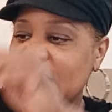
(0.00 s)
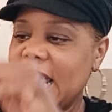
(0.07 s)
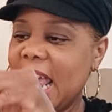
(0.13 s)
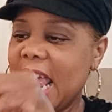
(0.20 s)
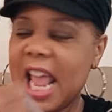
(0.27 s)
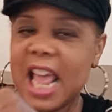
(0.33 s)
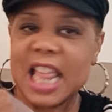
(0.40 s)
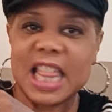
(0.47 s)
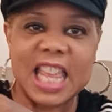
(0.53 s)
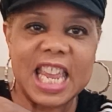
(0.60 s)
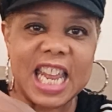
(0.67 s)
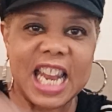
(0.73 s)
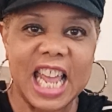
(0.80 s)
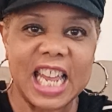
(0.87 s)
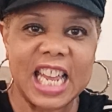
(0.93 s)
and then I
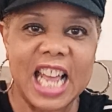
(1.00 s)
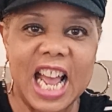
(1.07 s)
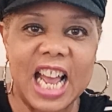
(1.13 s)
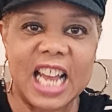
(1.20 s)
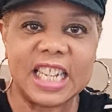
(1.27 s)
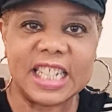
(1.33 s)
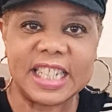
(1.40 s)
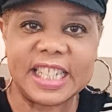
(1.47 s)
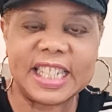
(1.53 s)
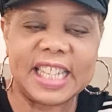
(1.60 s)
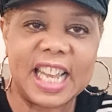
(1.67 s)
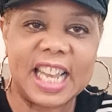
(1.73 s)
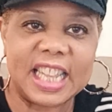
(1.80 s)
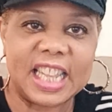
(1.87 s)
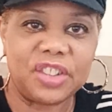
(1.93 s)
got a set.
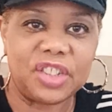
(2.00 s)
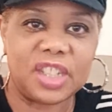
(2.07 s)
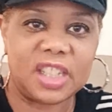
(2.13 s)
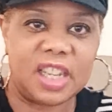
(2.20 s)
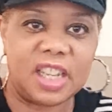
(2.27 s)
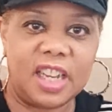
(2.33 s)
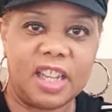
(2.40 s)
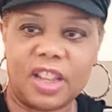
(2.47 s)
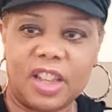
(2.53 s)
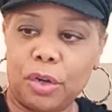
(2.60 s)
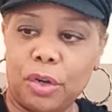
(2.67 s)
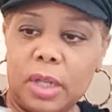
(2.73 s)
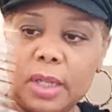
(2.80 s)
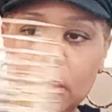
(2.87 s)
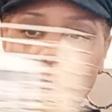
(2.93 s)
They're a
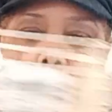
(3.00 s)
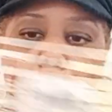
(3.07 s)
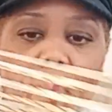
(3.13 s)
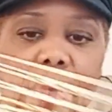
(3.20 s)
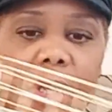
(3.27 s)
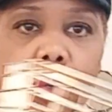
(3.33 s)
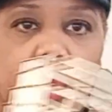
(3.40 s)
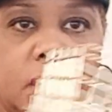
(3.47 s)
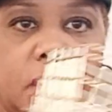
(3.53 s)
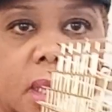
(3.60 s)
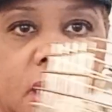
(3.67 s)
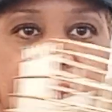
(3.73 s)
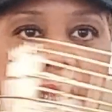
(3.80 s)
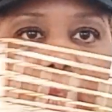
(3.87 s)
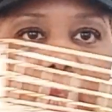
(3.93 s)
little bigger than
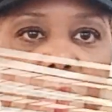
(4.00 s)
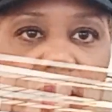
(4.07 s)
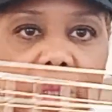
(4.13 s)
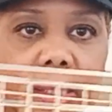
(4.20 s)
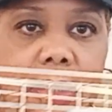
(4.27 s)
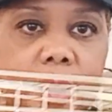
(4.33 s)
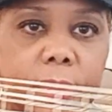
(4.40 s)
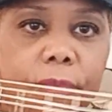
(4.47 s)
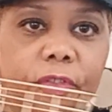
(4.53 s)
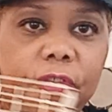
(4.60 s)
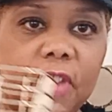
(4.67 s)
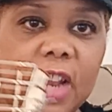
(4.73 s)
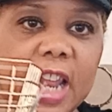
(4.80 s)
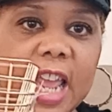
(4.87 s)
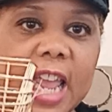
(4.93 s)
this. They're
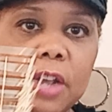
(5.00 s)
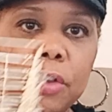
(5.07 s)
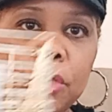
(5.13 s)
flatter,